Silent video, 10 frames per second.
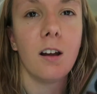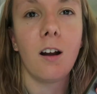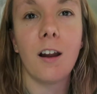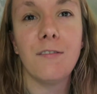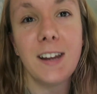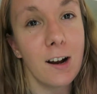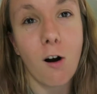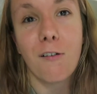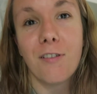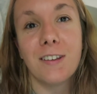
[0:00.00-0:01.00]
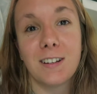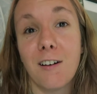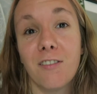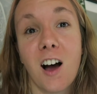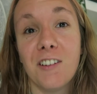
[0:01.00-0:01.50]
kind of tick off the
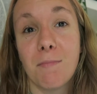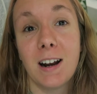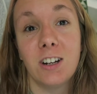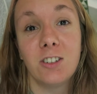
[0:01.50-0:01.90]
stuff that I've managed